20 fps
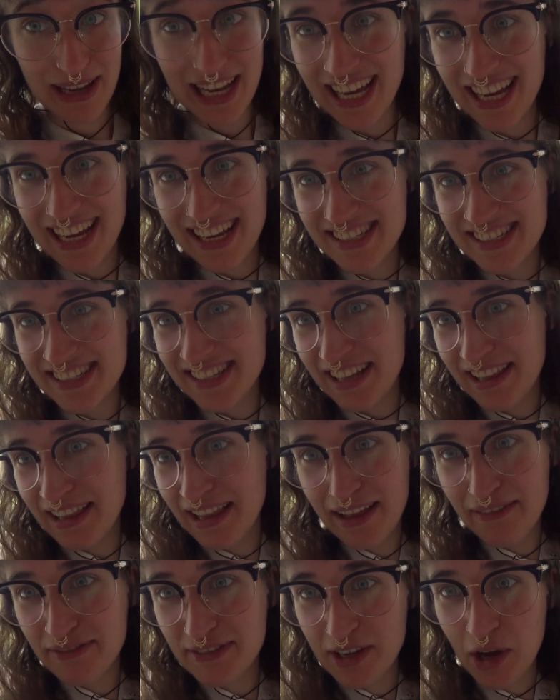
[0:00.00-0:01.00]
Well, I guess
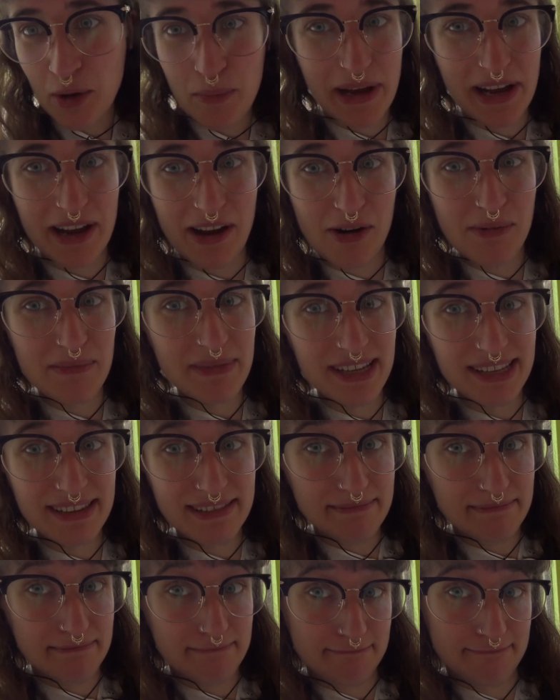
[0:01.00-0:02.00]
I'll have to go back home
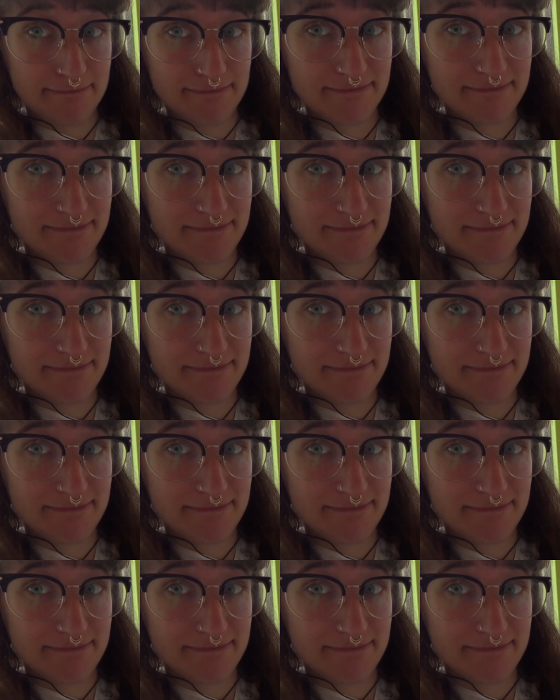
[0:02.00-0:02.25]
then.